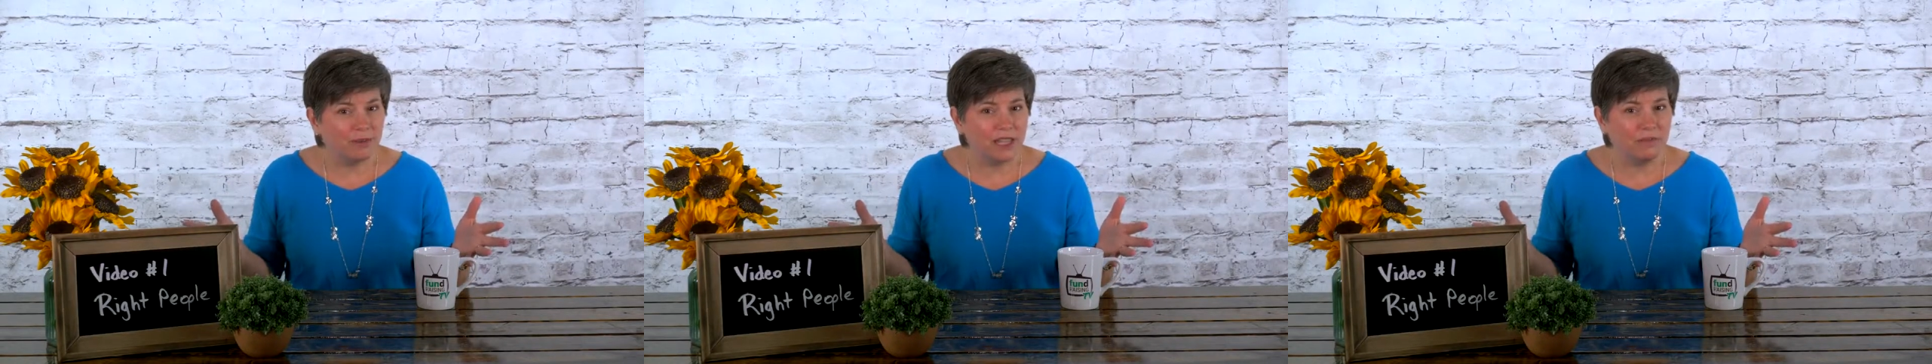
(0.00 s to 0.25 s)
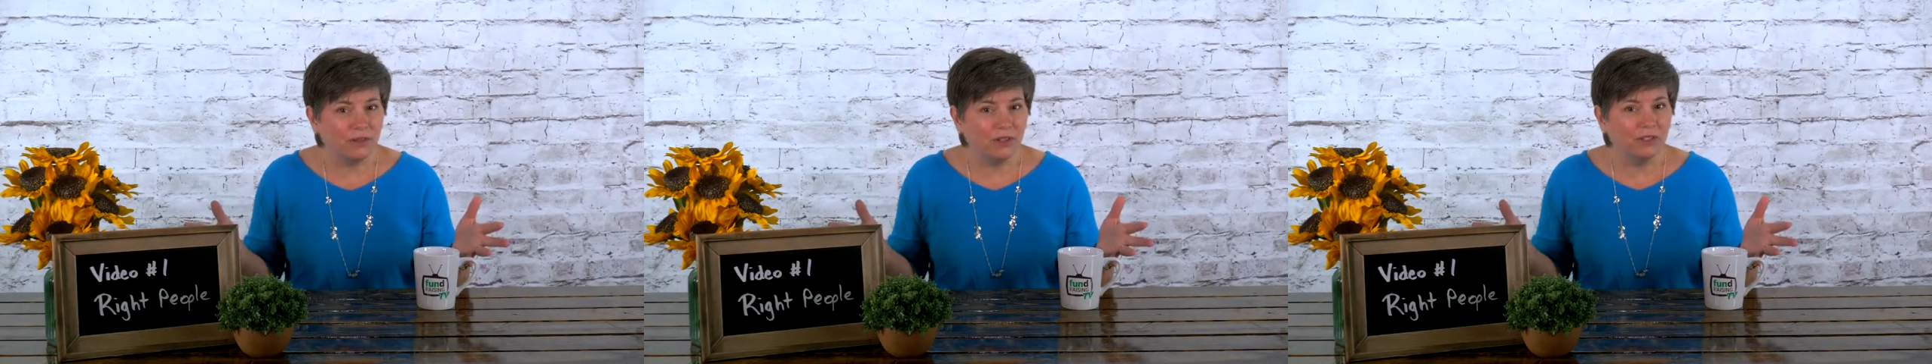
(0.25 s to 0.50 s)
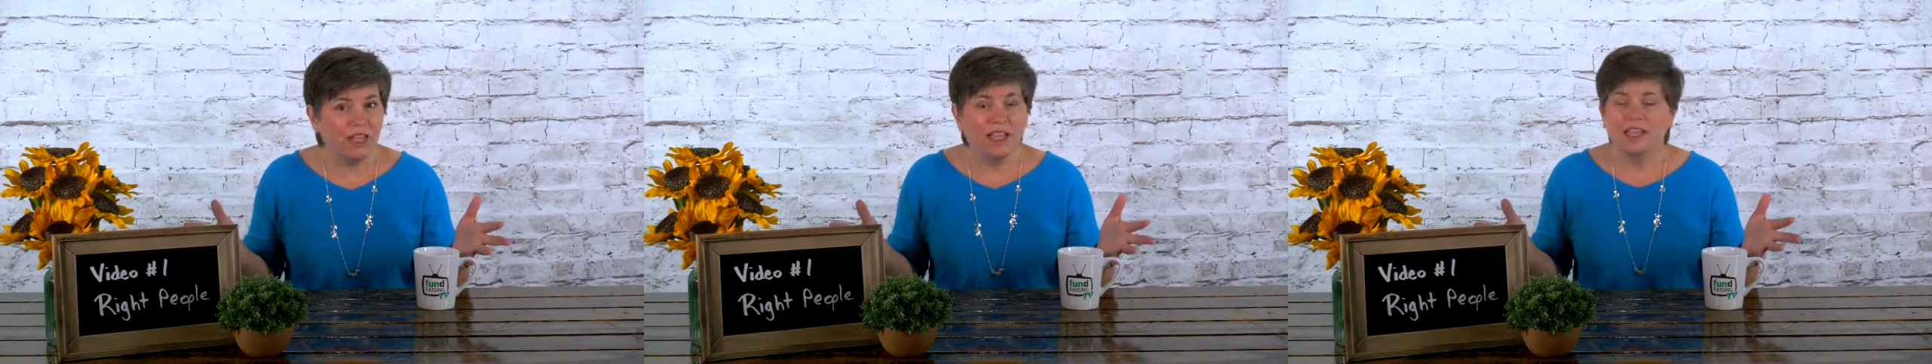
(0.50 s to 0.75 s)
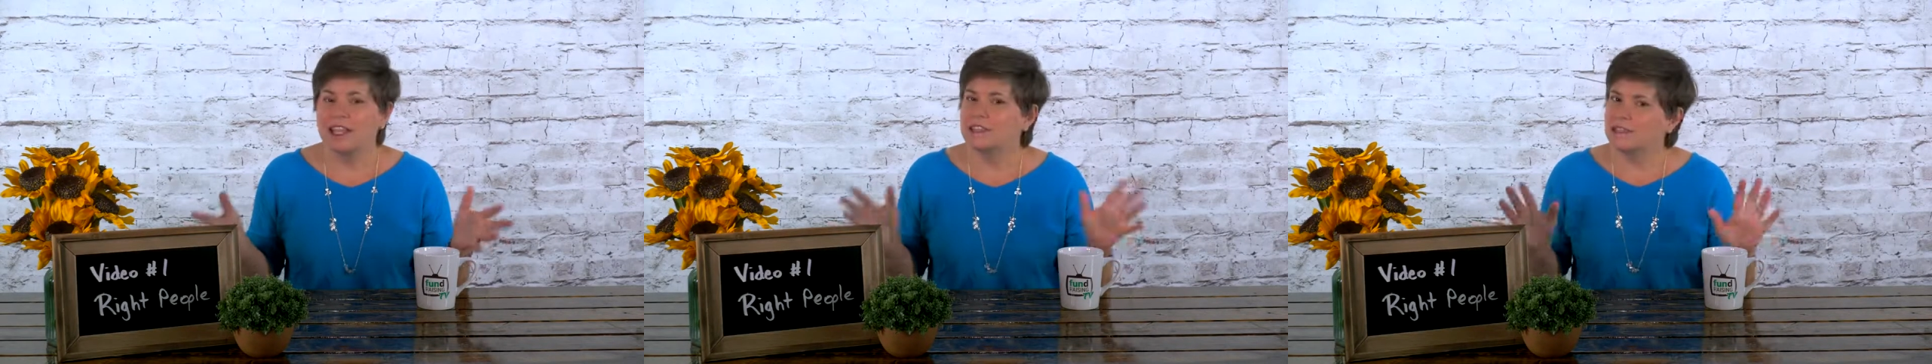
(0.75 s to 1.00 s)
people?
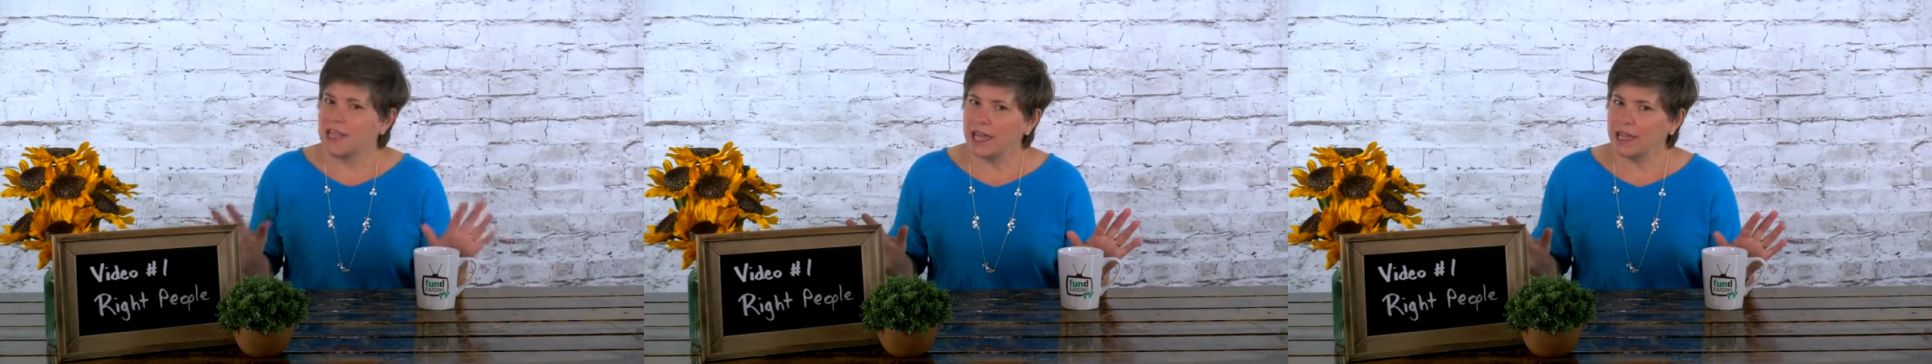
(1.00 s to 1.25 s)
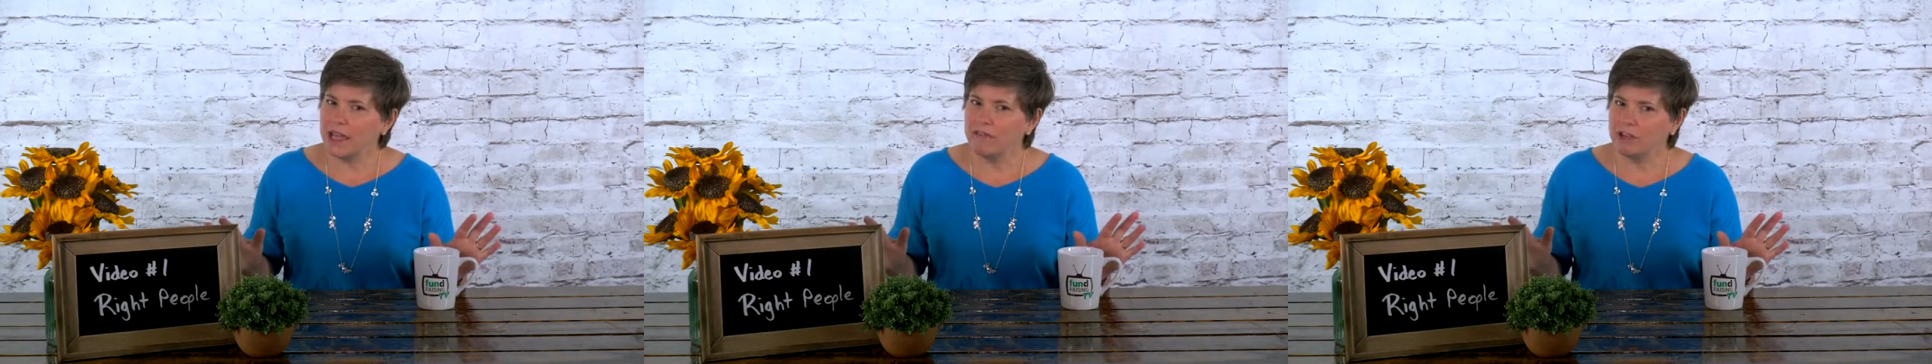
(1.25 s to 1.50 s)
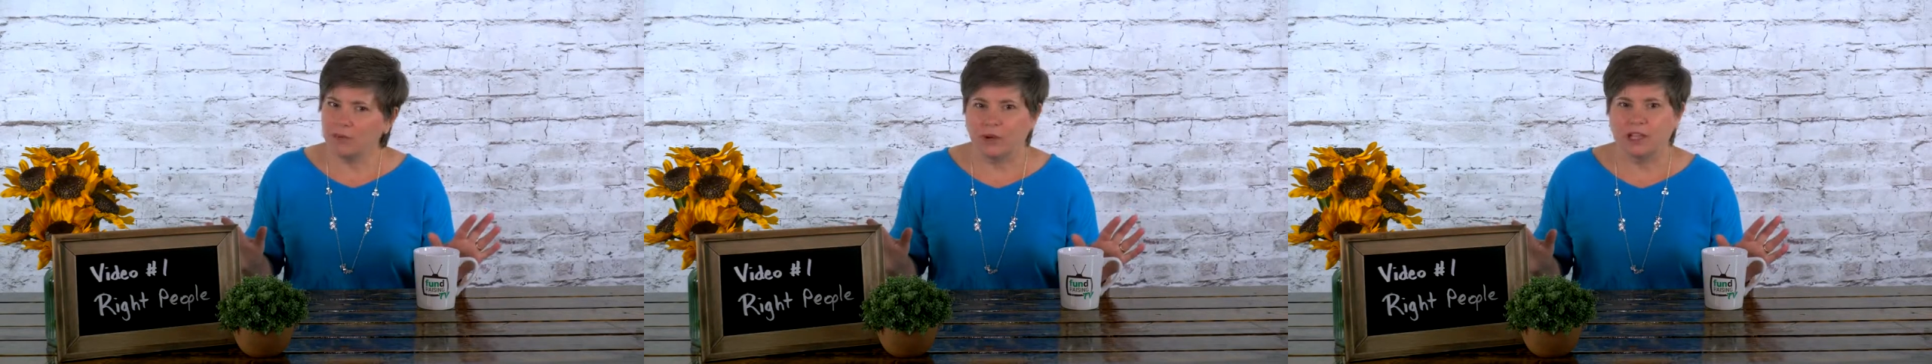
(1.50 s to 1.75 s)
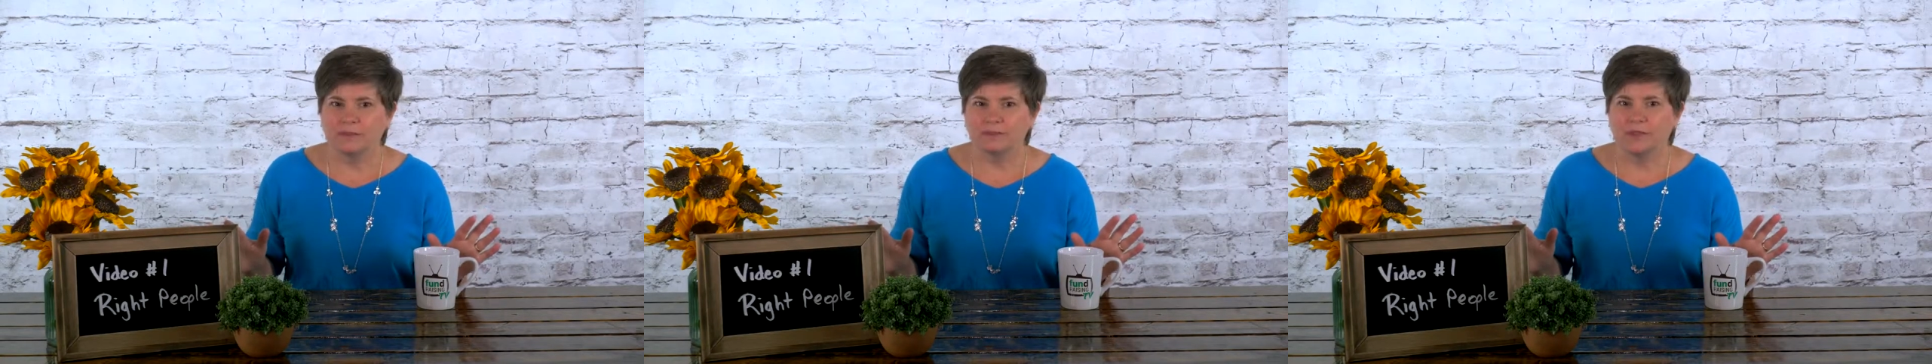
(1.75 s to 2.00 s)
It's not everyone.